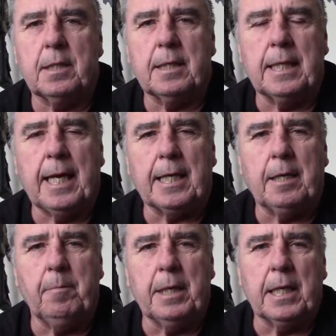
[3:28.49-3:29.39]
that
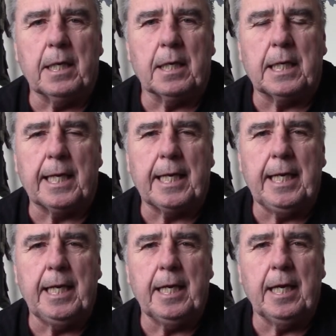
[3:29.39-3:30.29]
can be a little
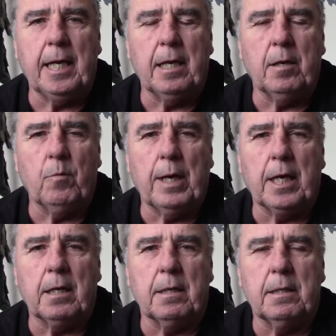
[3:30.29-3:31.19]
clicky and
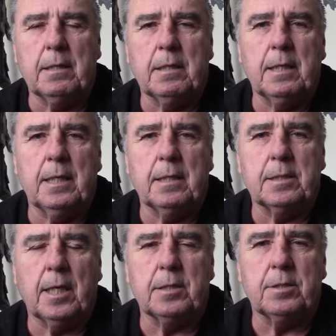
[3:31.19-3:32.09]
wiggle and
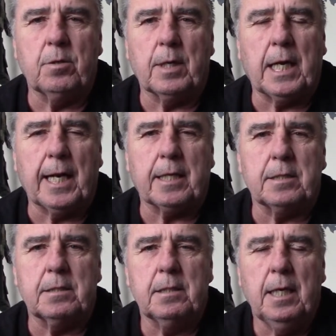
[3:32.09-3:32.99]
such, so it
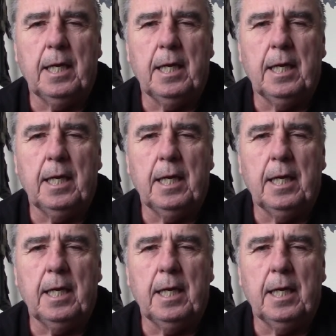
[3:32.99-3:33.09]
clicks,